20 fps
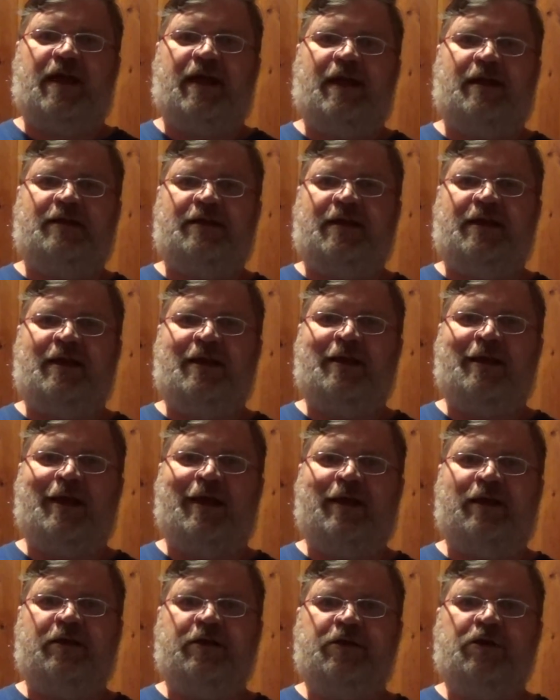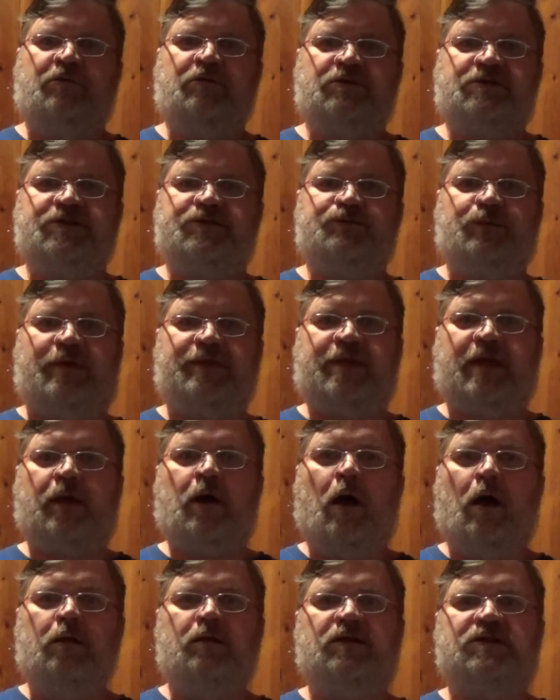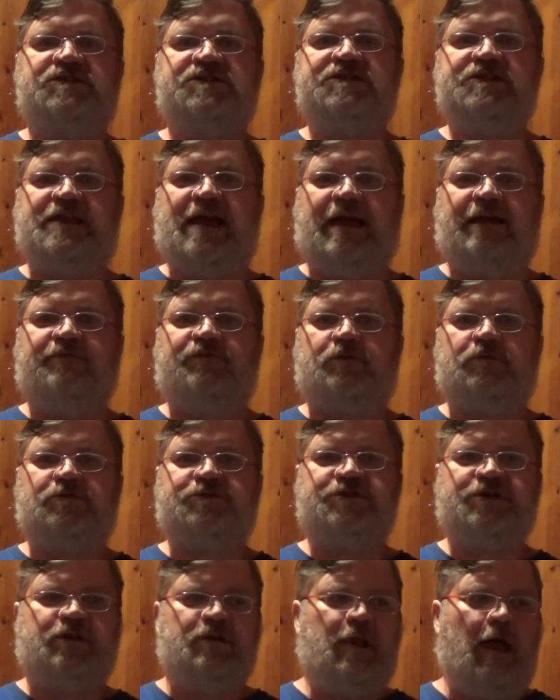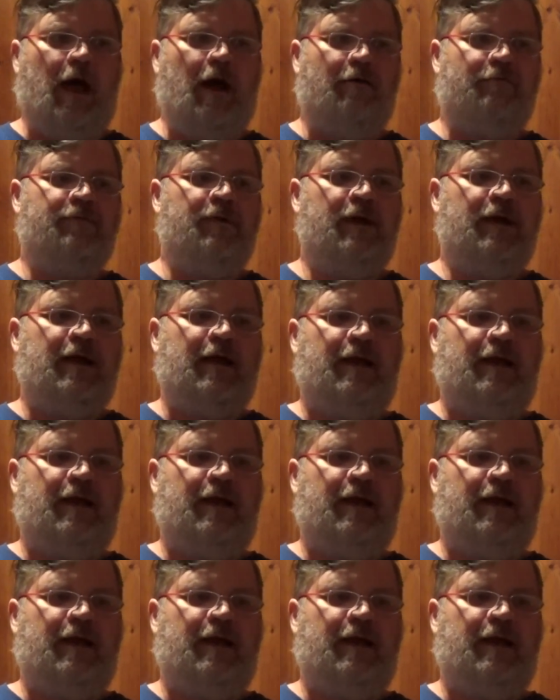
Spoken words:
and he uses what they call a slaver's glove